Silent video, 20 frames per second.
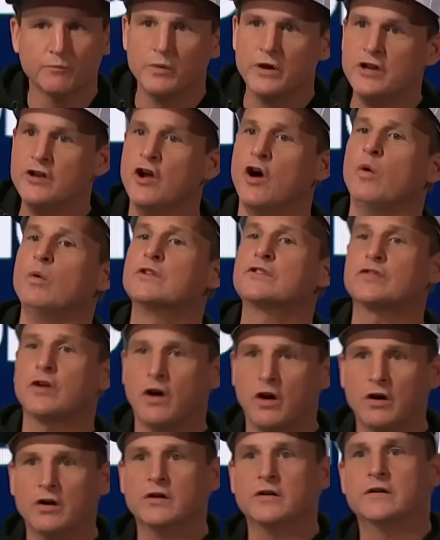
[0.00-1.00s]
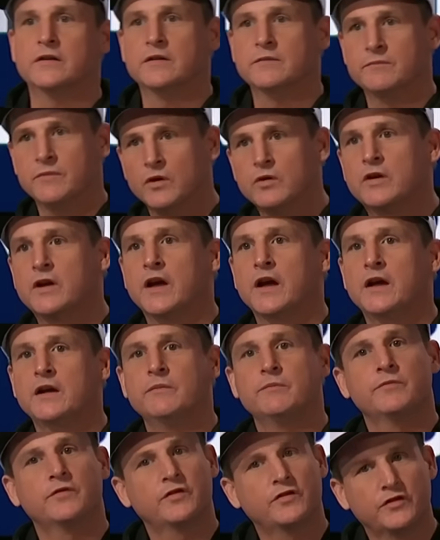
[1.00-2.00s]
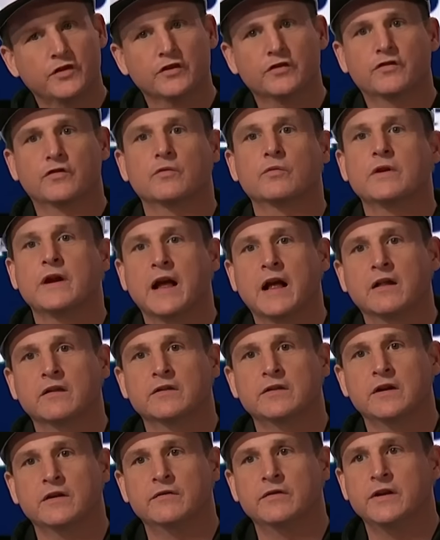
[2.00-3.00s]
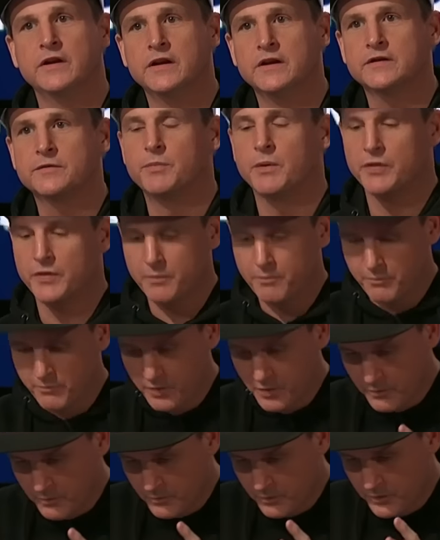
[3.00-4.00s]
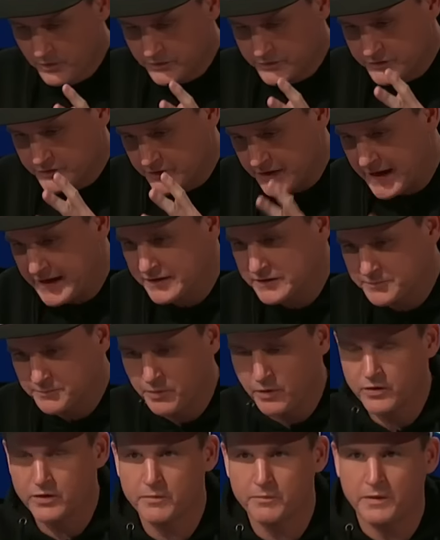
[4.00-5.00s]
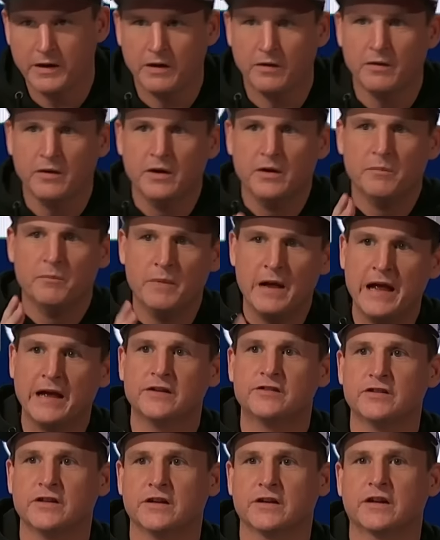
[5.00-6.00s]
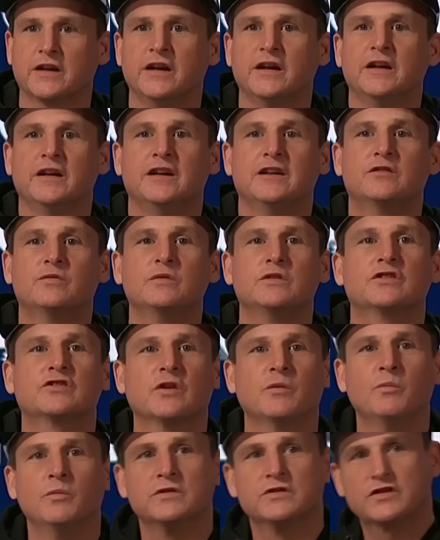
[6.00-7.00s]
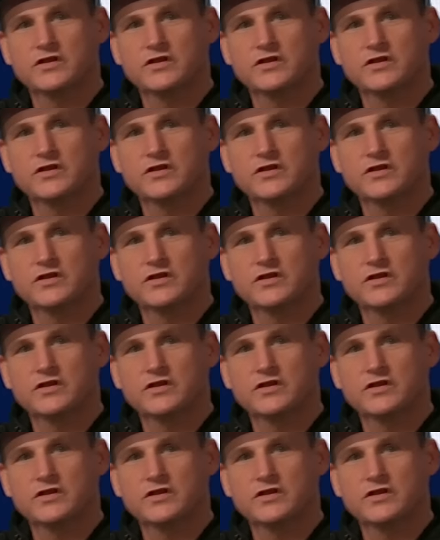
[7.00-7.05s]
We know it's hard, yeah. okay? It's just the reality of it is. But the, the, the saddest part about magic is when someone